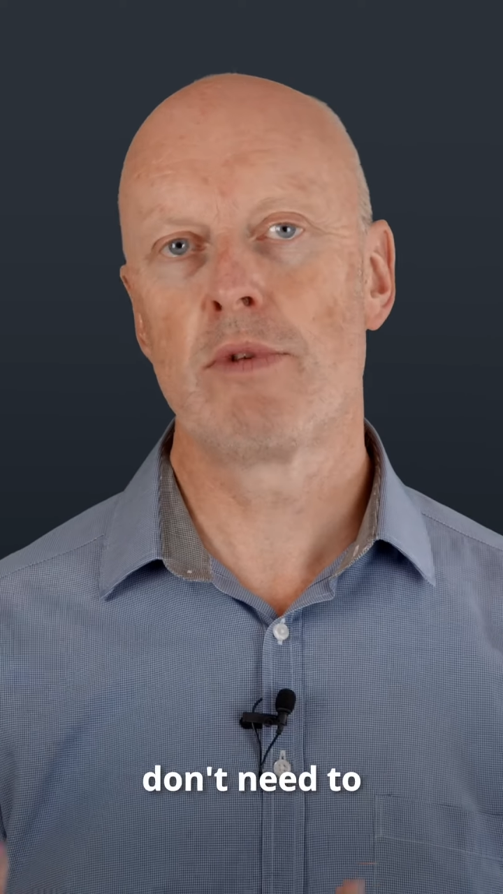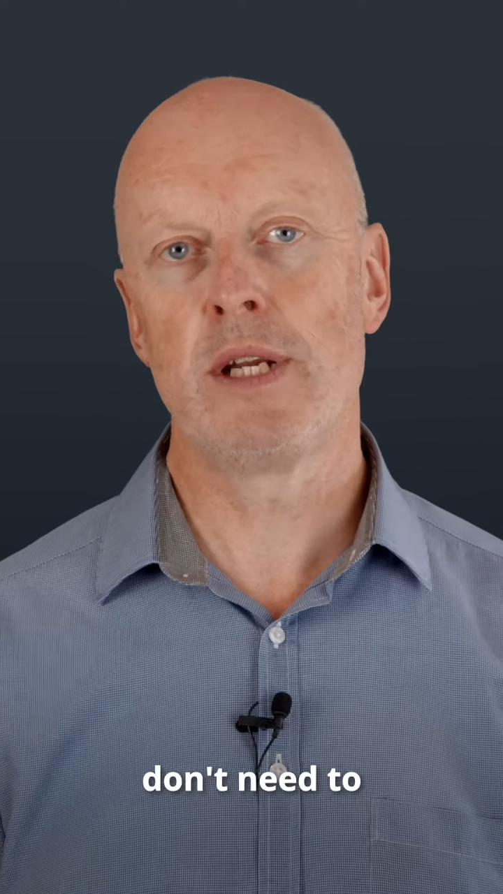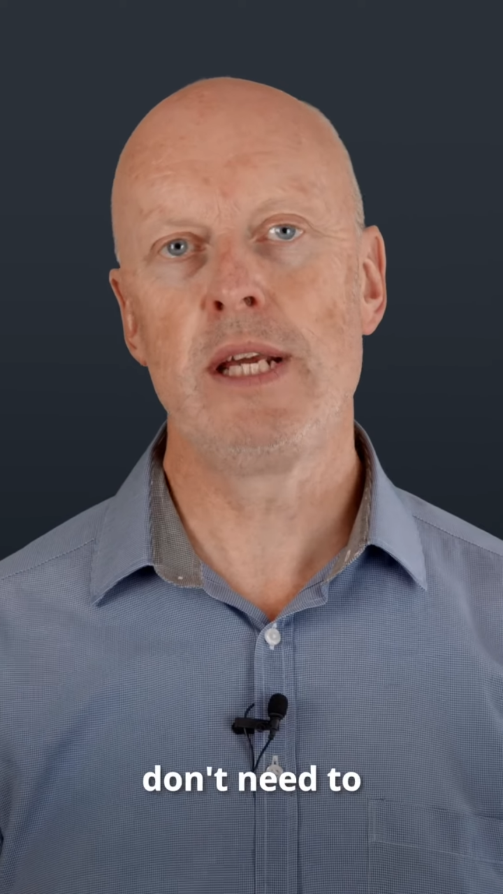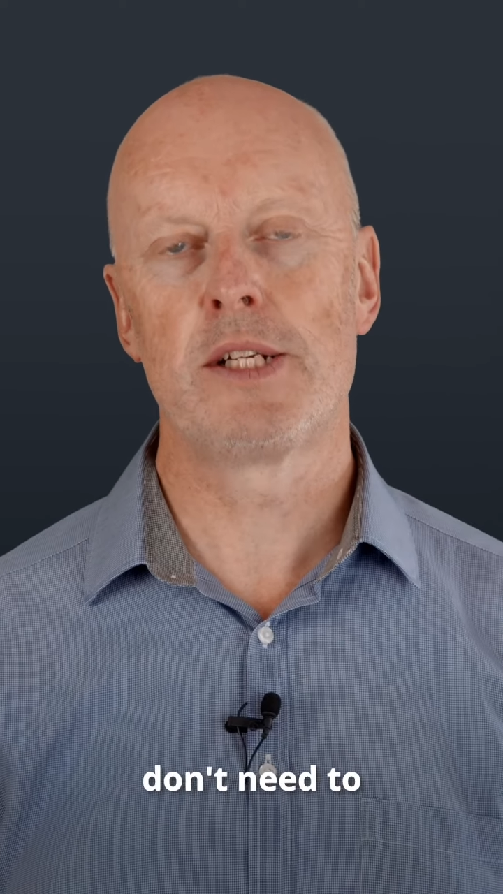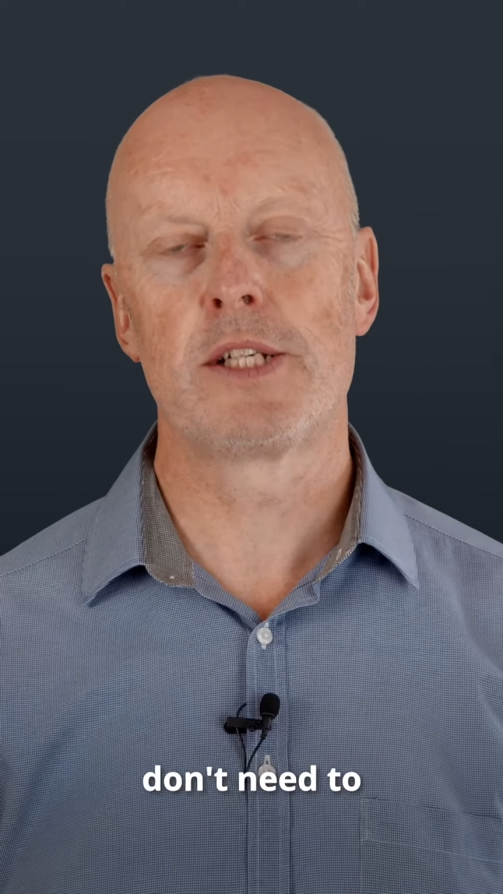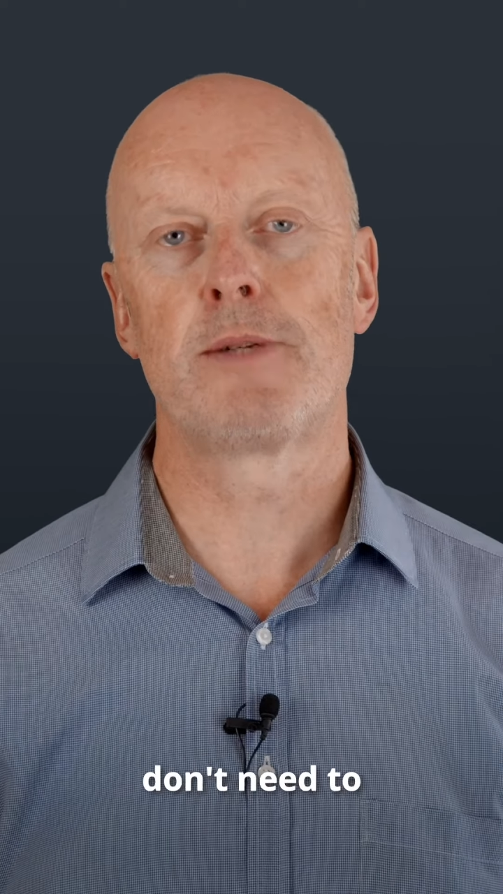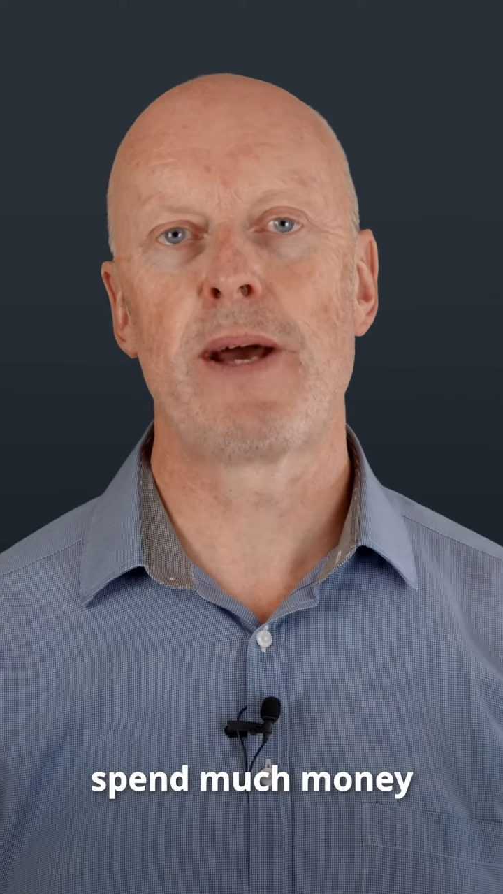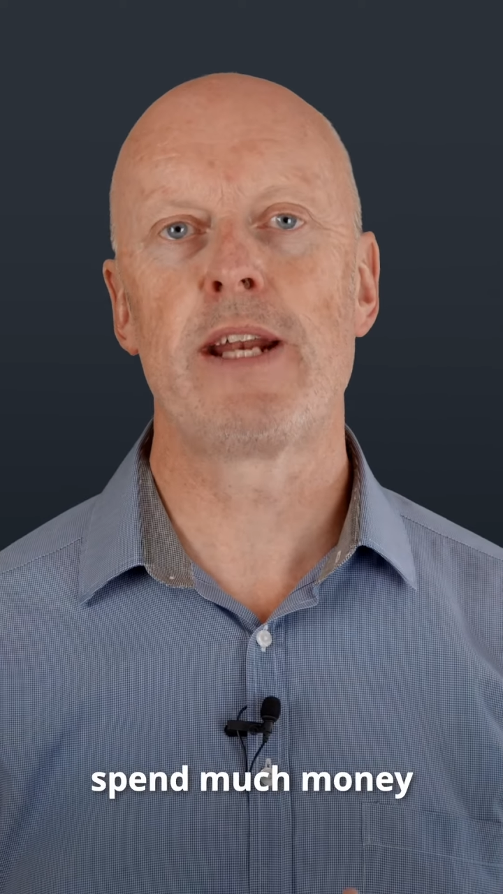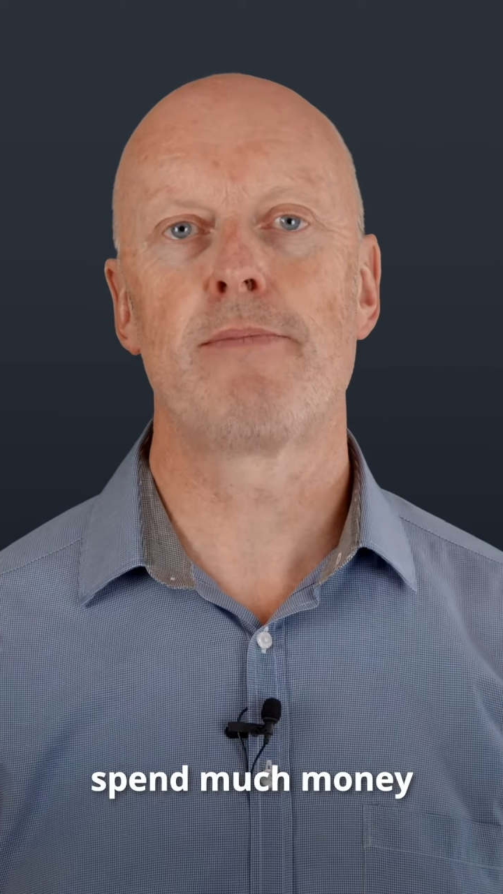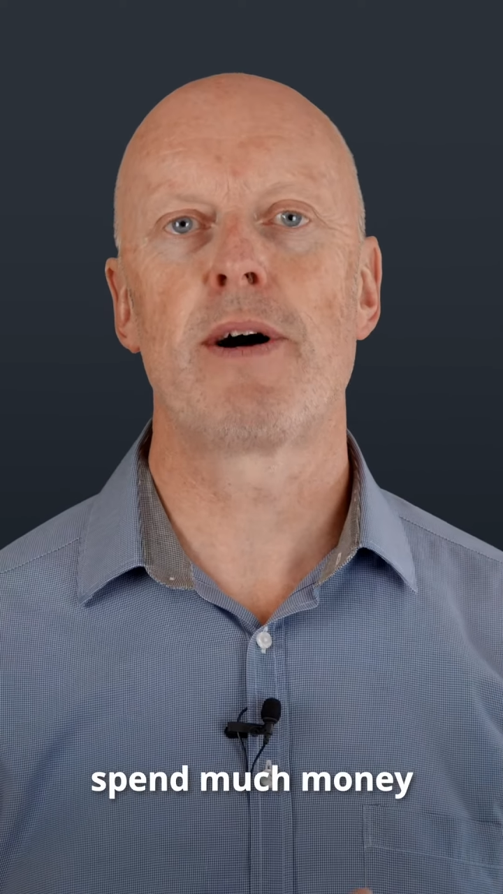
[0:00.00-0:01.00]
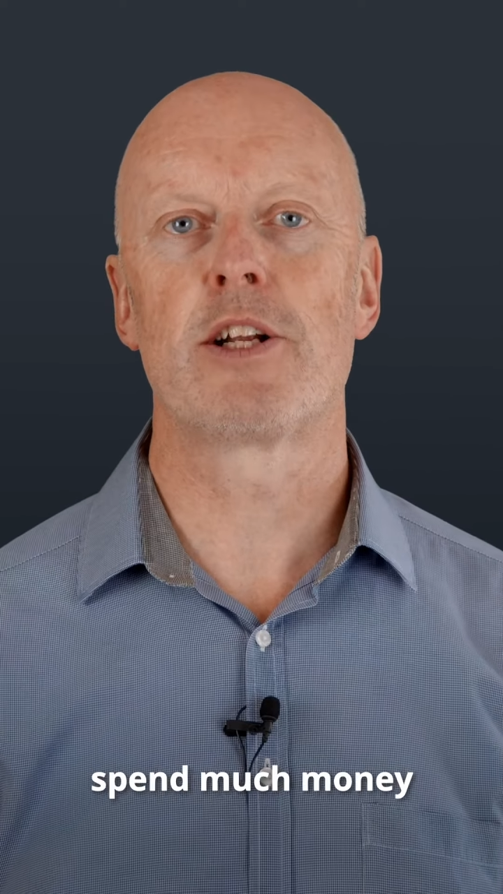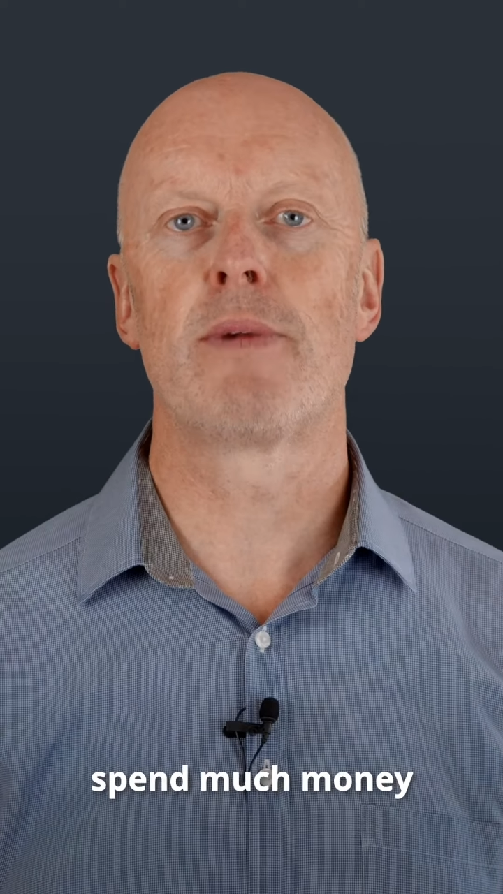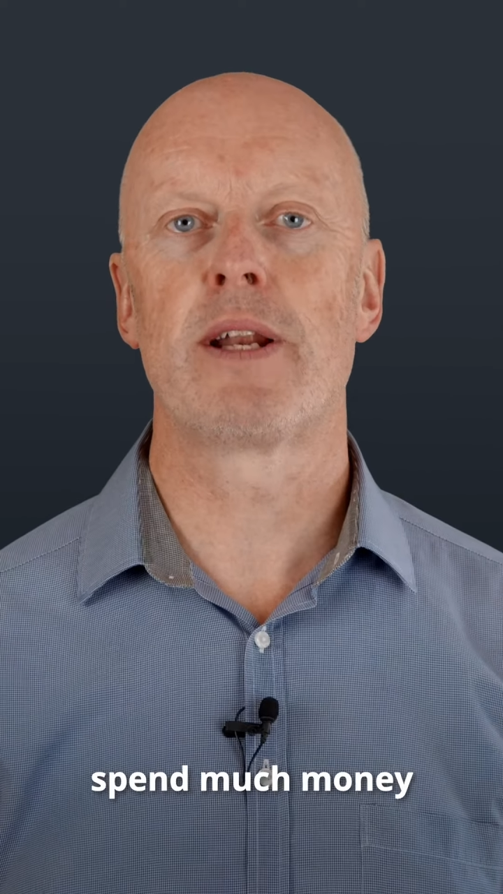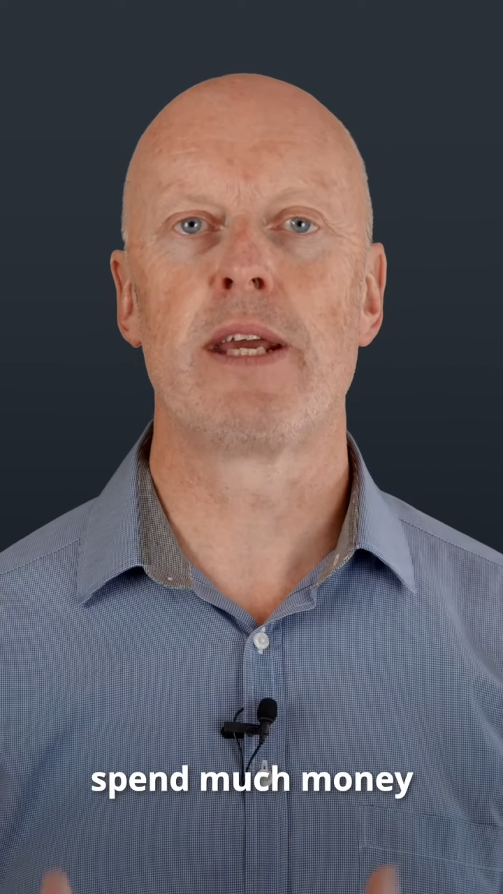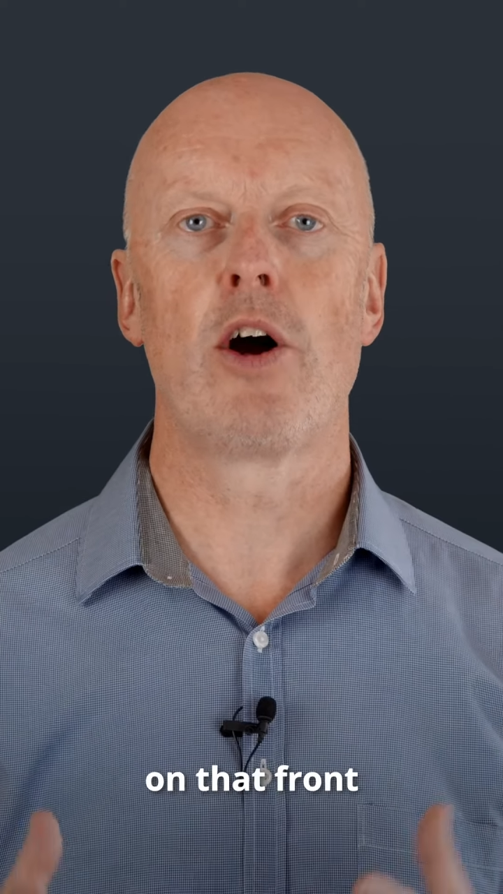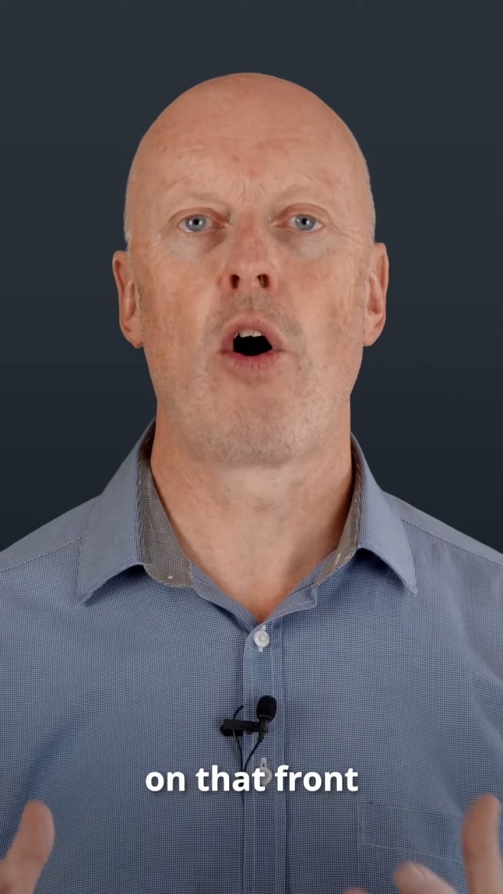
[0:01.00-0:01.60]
need to spend much money